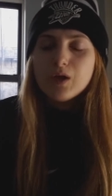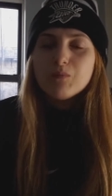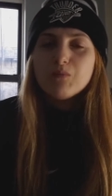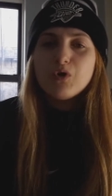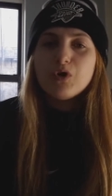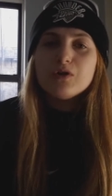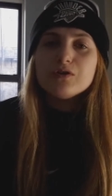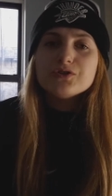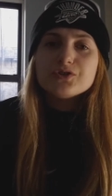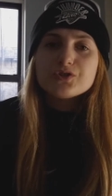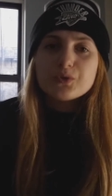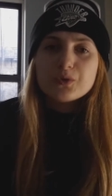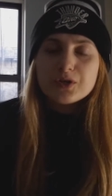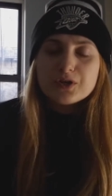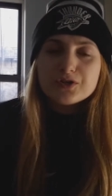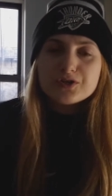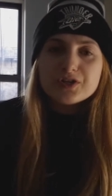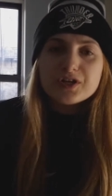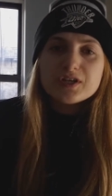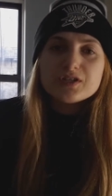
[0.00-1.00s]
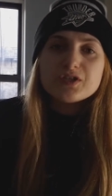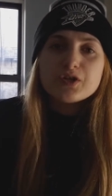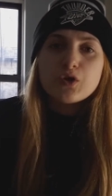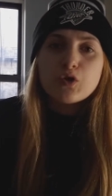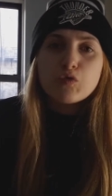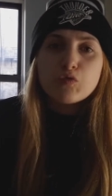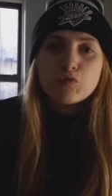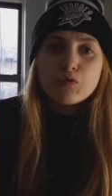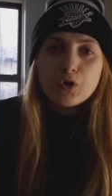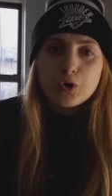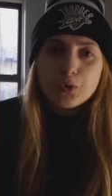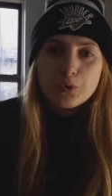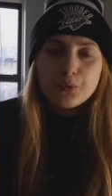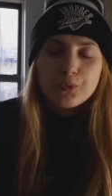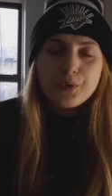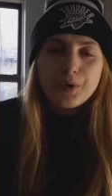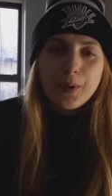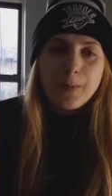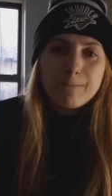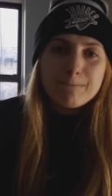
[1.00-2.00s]
Paul George is a
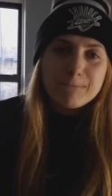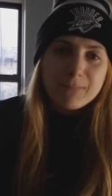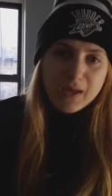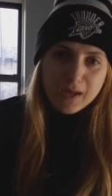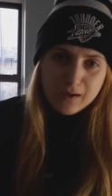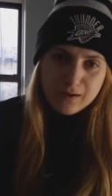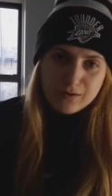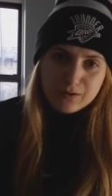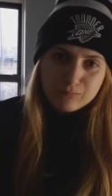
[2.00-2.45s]
grown man.